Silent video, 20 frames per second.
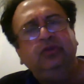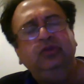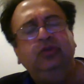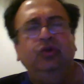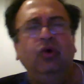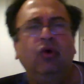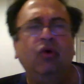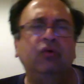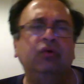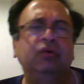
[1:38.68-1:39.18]

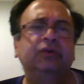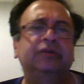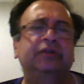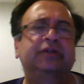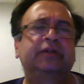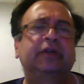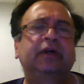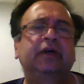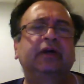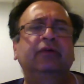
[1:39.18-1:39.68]

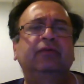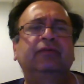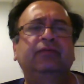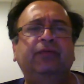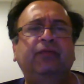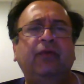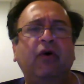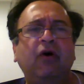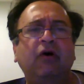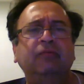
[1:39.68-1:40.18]
those
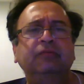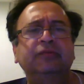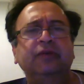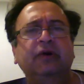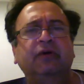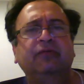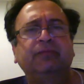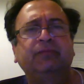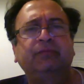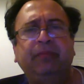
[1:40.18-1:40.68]
forms
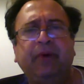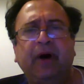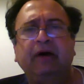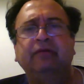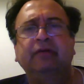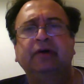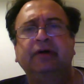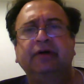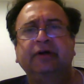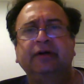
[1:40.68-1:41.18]
of
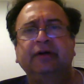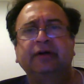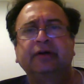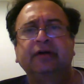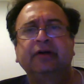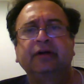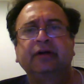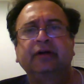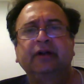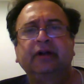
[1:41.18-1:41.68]
power
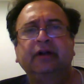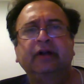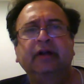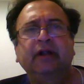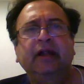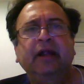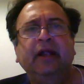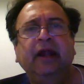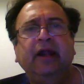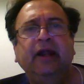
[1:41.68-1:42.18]

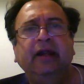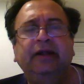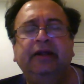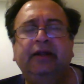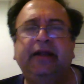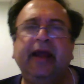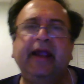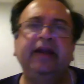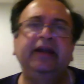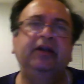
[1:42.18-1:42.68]

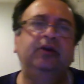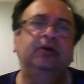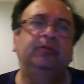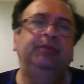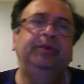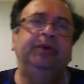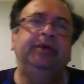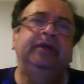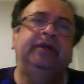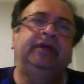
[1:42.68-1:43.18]
tend to
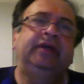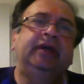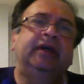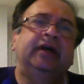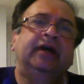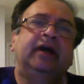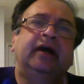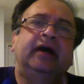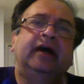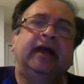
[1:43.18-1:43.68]
be
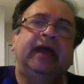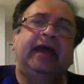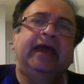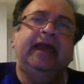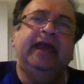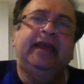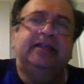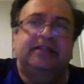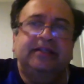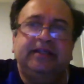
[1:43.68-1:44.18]

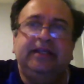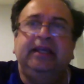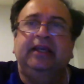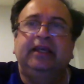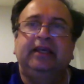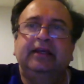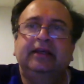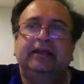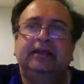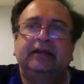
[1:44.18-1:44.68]

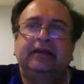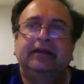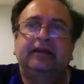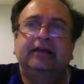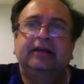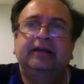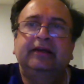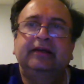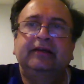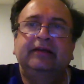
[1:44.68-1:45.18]
AC,
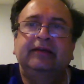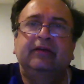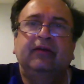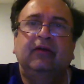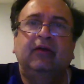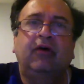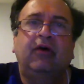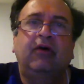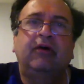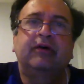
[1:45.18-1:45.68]

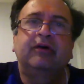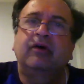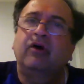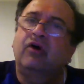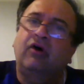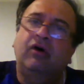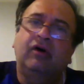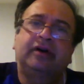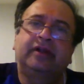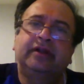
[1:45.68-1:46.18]
or
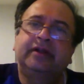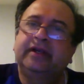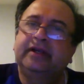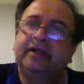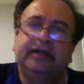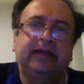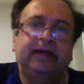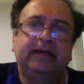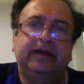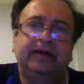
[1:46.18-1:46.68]

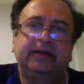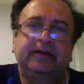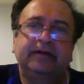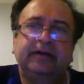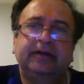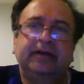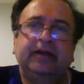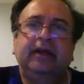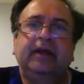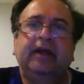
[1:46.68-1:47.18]
alternating current.
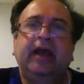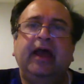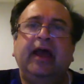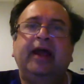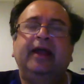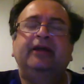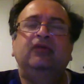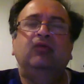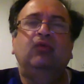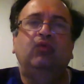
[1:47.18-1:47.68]

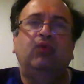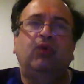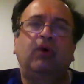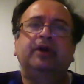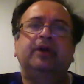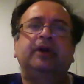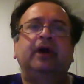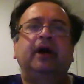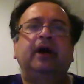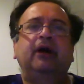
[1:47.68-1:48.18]
And
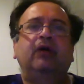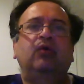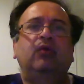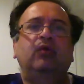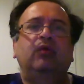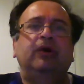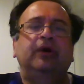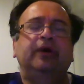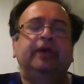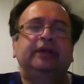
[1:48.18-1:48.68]
what
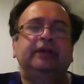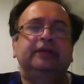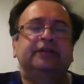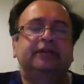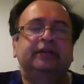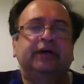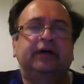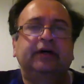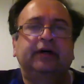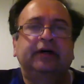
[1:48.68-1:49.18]
it is,
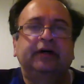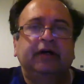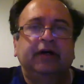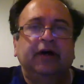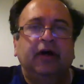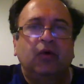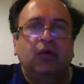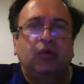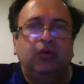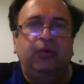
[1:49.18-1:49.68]
the
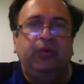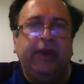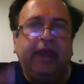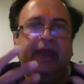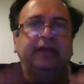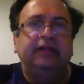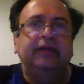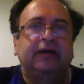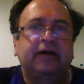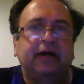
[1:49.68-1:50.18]

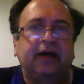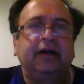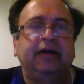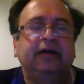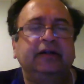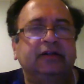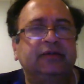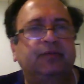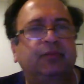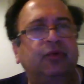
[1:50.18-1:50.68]
way the
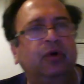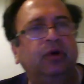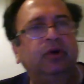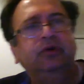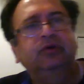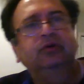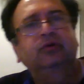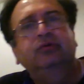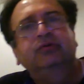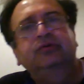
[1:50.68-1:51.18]
current is
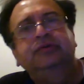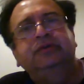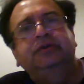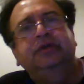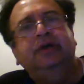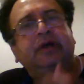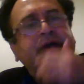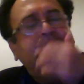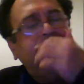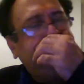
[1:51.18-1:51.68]
produced,
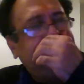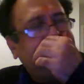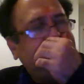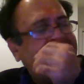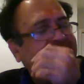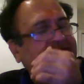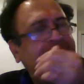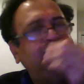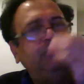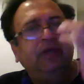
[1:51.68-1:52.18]

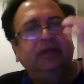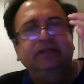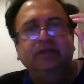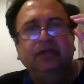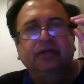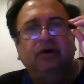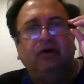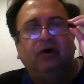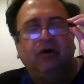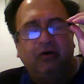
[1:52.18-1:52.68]
that makes
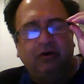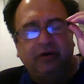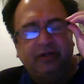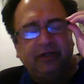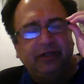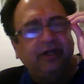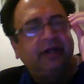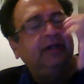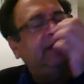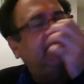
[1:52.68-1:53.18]
it
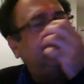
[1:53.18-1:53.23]
alternating.